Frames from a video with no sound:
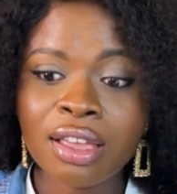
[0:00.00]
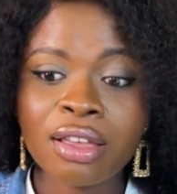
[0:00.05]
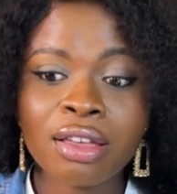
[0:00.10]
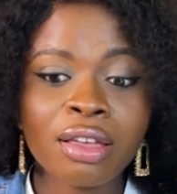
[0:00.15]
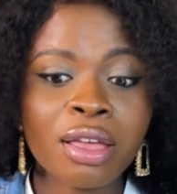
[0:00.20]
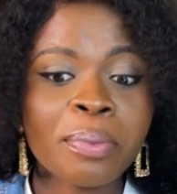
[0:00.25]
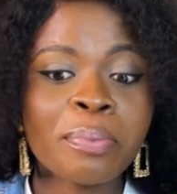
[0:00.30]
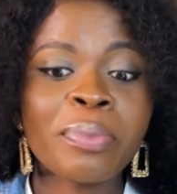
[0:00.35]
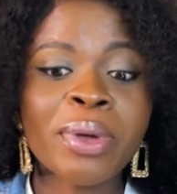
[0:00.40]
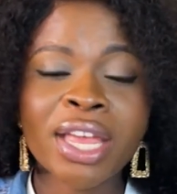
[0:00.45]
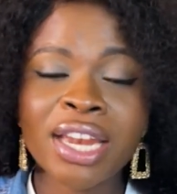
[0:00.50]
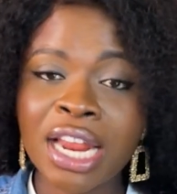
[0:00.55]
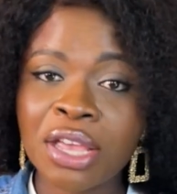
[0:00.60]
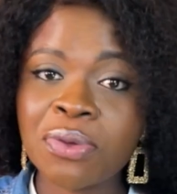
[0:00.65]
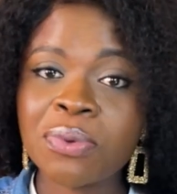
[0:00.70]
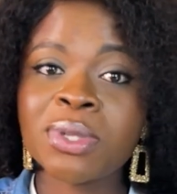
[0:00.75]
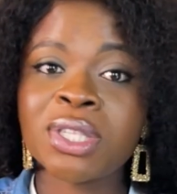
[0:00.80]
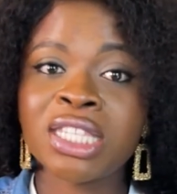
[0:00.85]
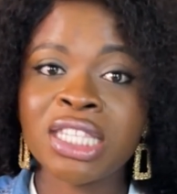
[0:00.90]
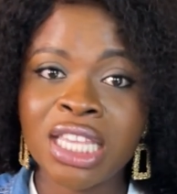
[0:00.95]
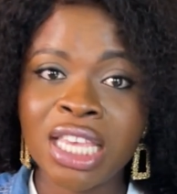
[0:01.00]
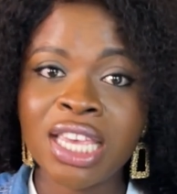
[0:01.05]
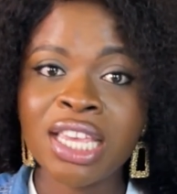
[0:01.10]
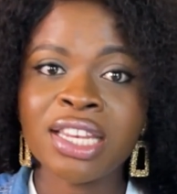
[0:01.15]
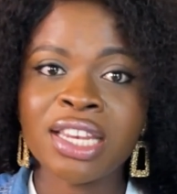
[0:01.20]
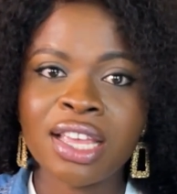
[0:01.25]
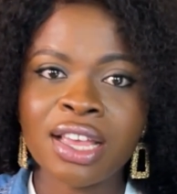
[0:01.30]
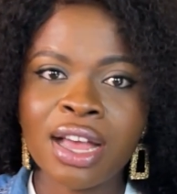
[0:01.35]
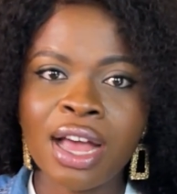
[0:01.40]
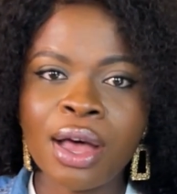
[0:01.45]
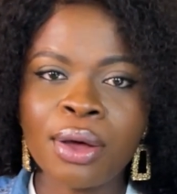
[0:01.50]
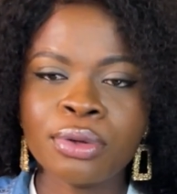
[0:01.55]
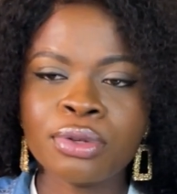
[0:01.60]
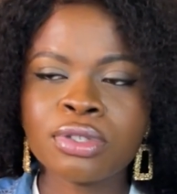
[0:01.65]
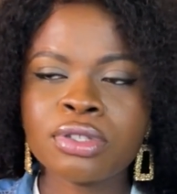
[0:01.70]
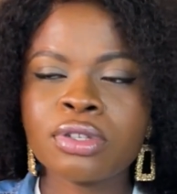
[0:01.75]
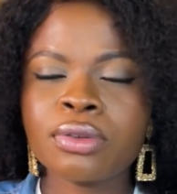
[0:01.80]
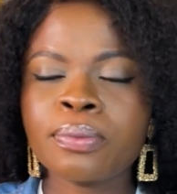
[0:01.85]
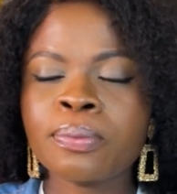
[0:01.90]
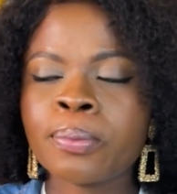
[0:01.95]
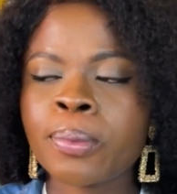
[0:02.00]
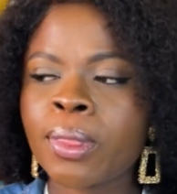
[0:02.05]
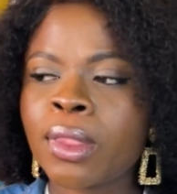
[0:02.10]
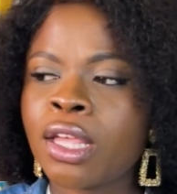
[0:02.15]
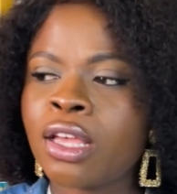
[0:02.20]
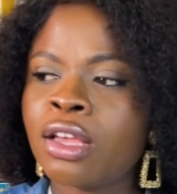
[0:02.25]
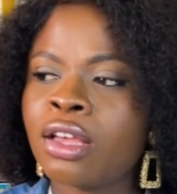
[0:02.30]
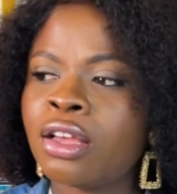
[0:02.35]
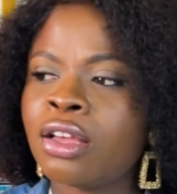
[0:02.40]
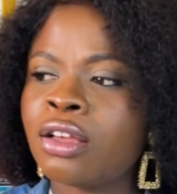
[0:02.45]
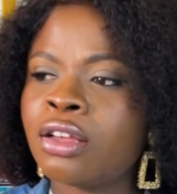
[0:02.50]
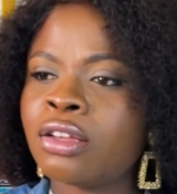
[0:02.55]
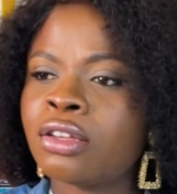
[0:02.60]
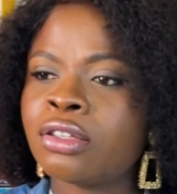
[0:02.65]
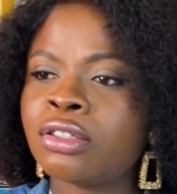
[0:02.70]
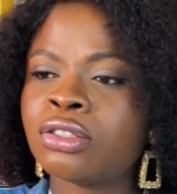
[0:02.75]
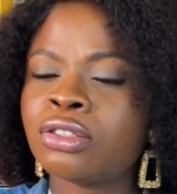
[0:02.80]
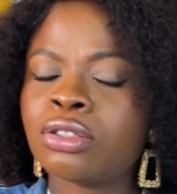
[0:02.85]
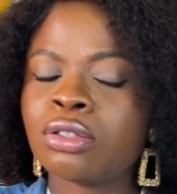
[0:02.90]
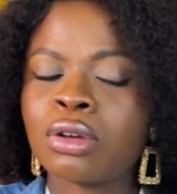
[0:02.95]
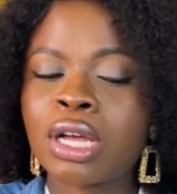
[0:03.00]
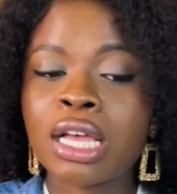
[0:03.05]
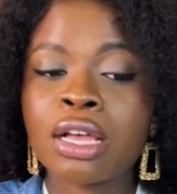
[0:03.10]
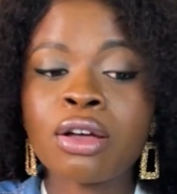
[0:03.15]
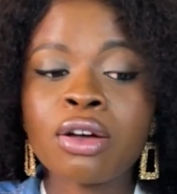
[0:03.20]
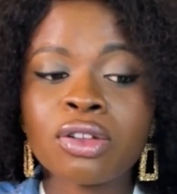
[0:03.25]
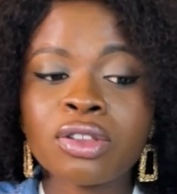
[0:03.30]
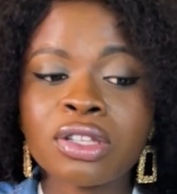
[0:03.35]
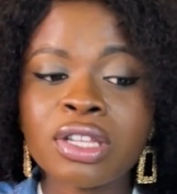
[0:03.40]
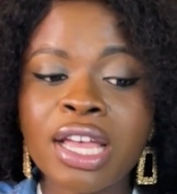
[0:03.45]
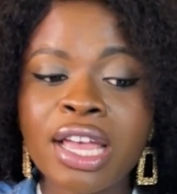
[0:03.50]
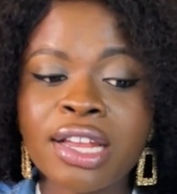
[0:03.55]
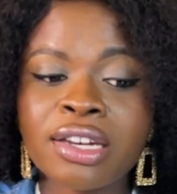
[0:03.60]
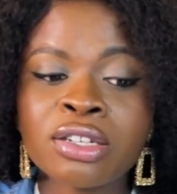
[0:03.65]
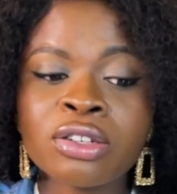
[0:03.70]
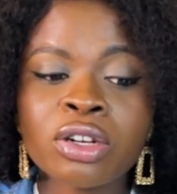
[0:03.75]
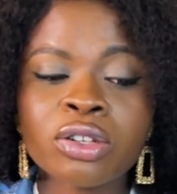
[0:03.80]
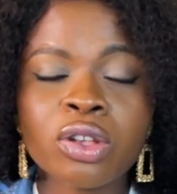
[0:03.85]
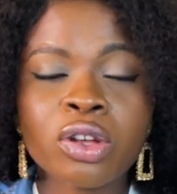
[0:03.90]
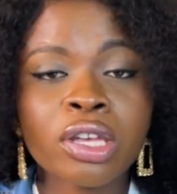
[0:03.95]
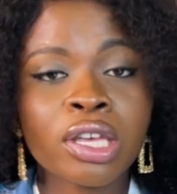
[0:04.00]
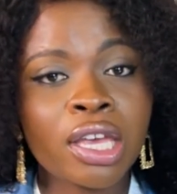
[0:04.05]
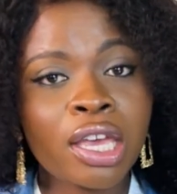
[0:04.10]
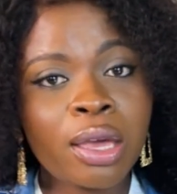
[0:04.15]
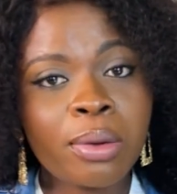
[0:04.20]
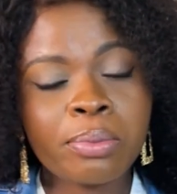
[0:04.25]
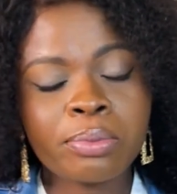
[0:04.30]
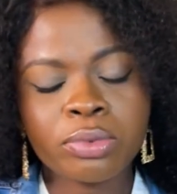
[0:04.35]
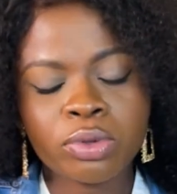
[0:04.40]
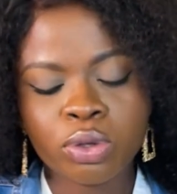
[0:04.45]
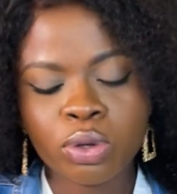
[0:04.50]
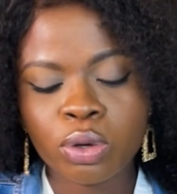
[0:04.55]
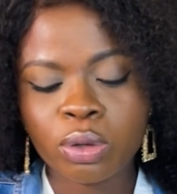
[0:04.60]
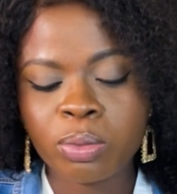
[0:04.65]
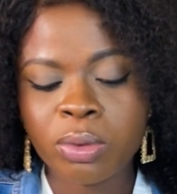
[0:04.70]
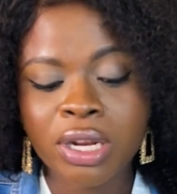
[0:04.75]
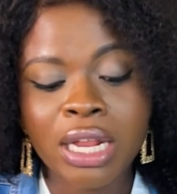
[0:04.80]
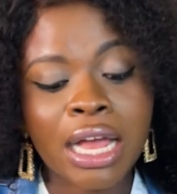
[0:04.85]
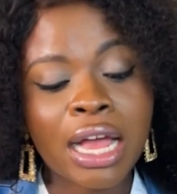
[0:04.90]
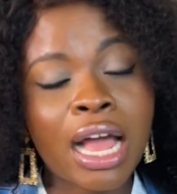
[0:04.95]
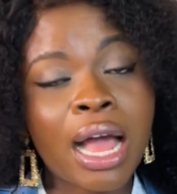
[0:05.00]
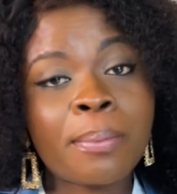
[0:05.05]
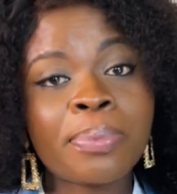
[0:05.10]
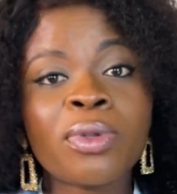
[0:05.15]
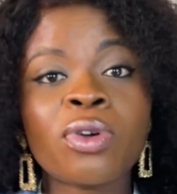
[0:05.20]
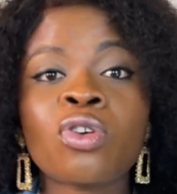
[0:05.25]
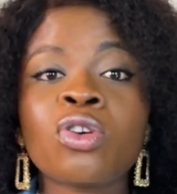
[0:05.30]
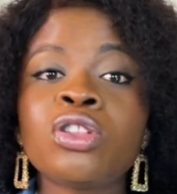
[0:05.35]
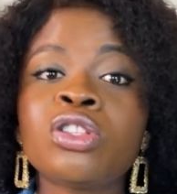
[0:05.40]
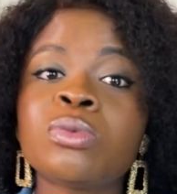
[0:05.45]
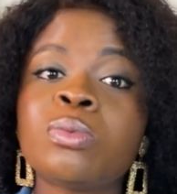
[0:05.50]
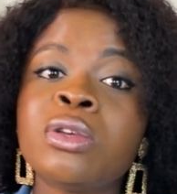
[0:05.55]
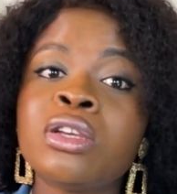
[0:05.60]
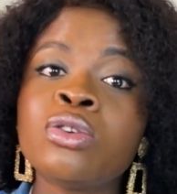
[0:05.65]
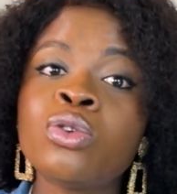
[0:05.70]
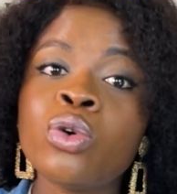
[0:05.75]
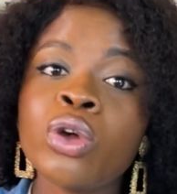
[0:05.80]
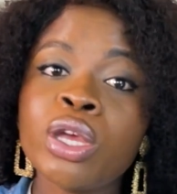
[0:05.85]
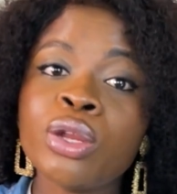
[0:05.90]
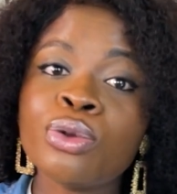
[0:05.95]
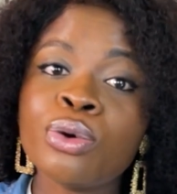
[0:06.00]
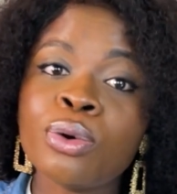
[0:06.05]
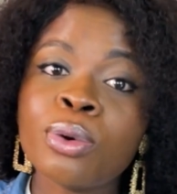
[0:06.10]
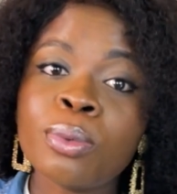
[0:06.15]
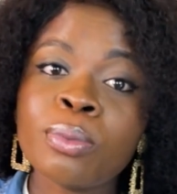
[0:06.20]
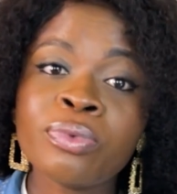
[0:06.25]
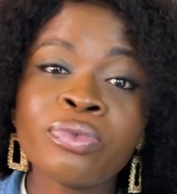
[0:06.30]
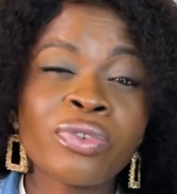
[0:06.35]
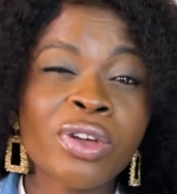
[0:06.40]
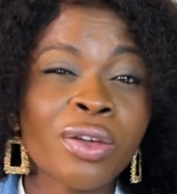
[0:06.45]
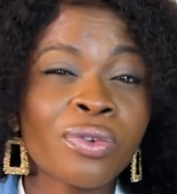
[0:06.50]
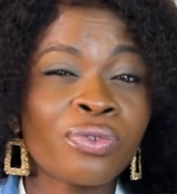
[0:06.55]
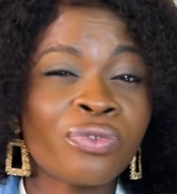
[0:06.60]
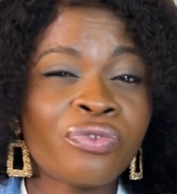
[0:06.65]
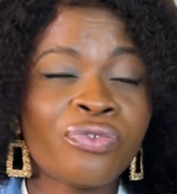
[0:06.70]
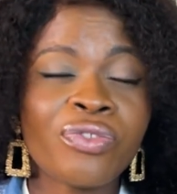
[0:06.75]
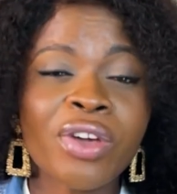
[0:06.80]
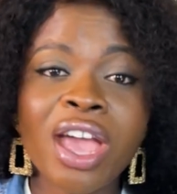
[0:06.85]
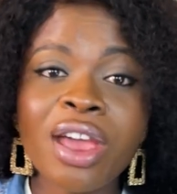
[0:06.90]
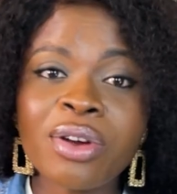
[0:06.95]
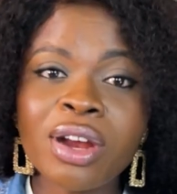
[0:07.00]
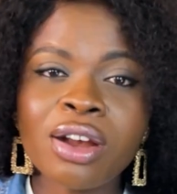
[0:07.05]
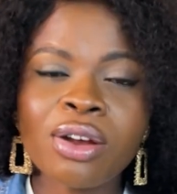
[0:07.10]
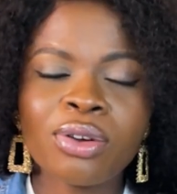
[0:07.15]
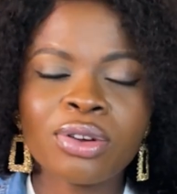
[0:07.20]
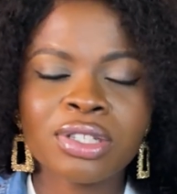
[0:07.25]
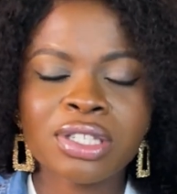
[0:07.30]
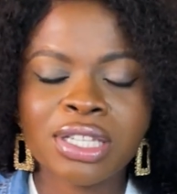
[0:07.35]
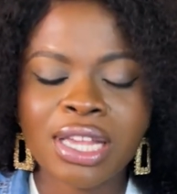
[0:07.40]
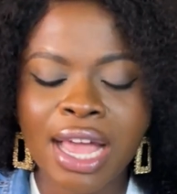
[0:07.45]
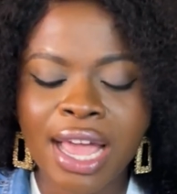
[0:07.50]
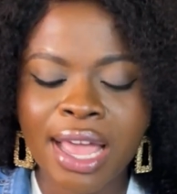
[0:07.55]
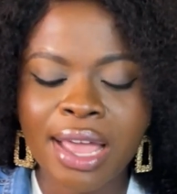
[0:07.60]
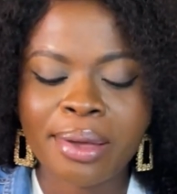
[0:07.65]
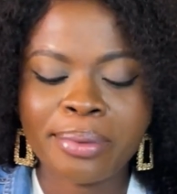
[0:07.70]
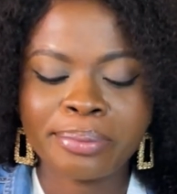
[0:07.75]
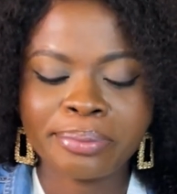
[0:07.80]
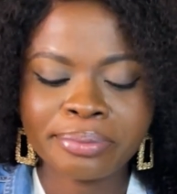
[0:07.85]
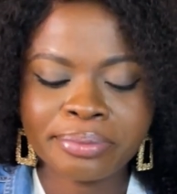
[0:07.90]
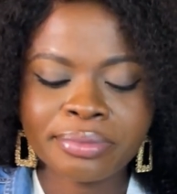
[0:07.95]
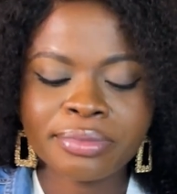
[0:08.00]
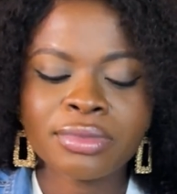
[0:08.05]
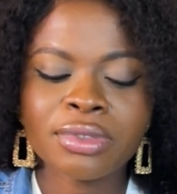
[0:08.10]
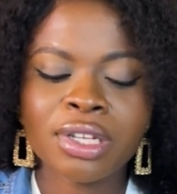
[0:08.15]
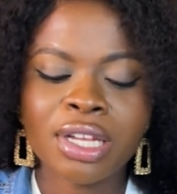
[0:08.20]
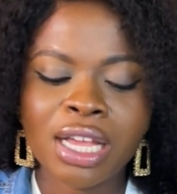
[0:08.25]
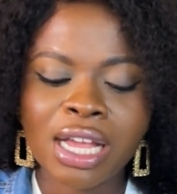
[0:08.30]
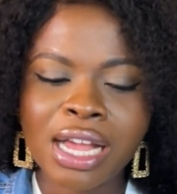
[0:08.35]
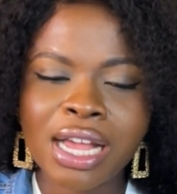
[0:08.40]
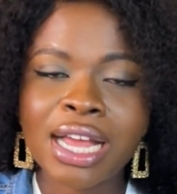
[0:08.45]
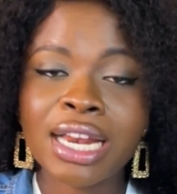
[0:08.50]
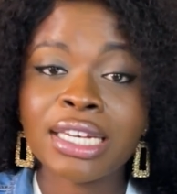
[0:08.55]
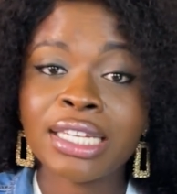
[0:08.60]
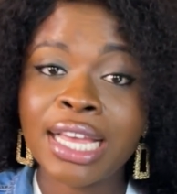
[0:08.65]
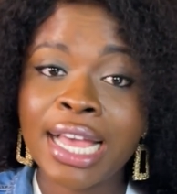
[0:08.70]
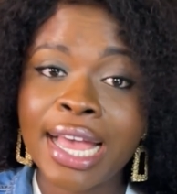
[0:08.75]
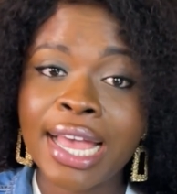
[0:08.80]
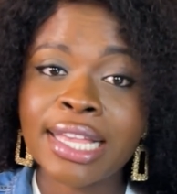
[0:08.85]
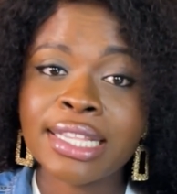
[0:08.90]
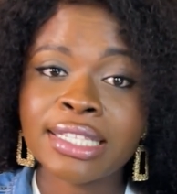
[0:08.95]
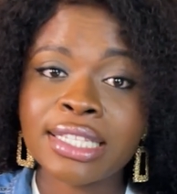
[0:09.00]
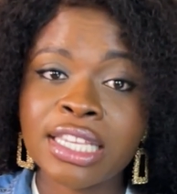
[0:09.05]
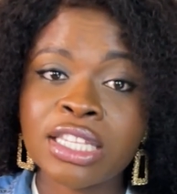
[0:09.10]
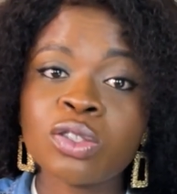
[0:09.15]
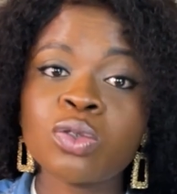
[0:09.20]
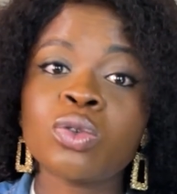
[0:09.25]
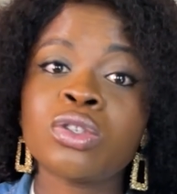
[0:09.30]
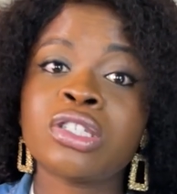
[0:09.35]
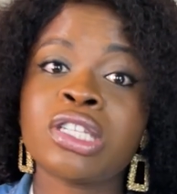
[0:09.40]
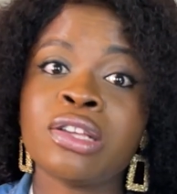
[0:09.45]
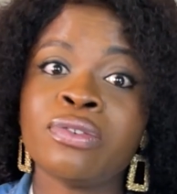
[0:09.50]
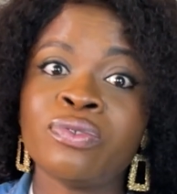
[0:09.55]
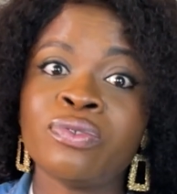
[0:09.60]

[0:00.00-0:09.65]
a bed that you see in a house. So I got there, the doctor came, told me that I'm not going to be going home for a very long time. And guys, it was a